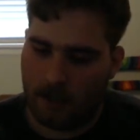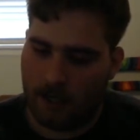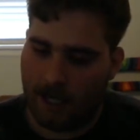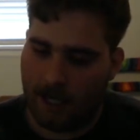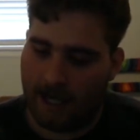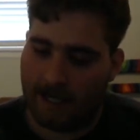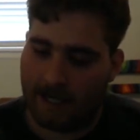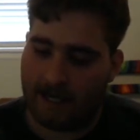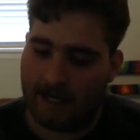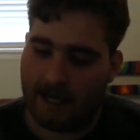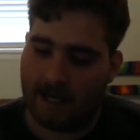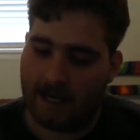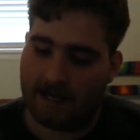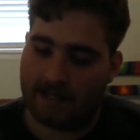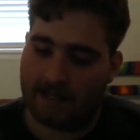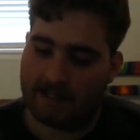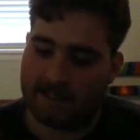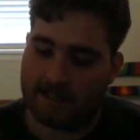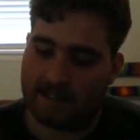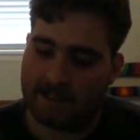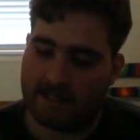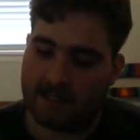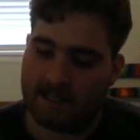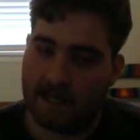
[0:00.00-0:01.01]
I
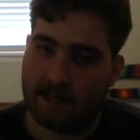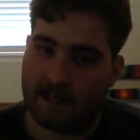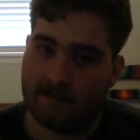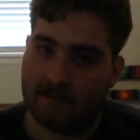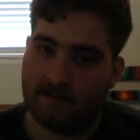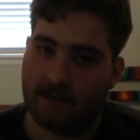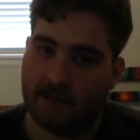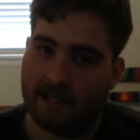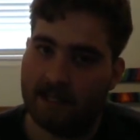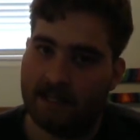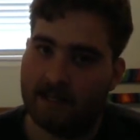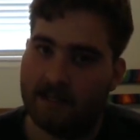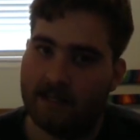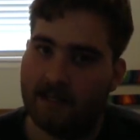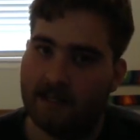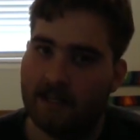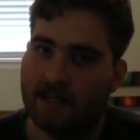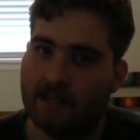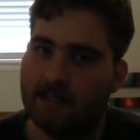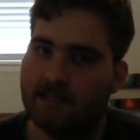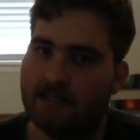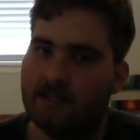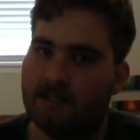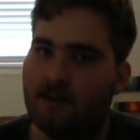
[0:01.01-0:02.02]
guess it's kind of like
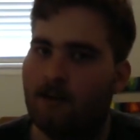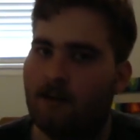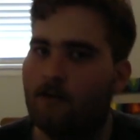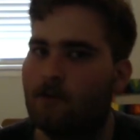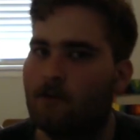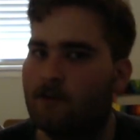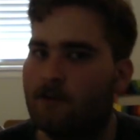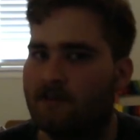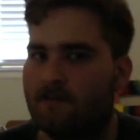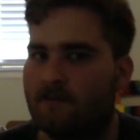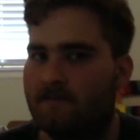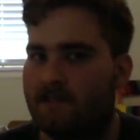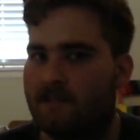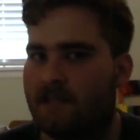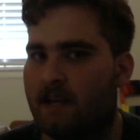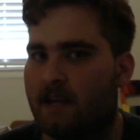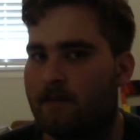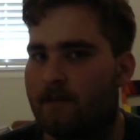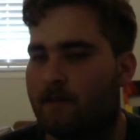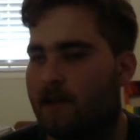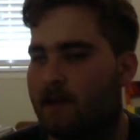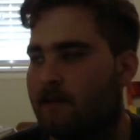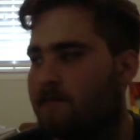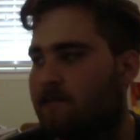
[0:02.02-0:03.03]
the Star Wars of
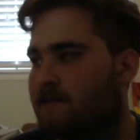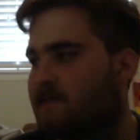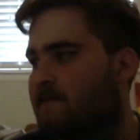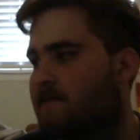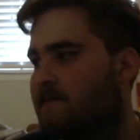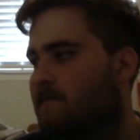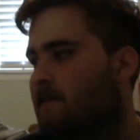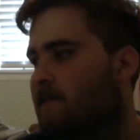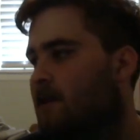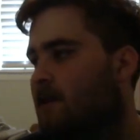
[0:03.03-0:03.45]
escape games.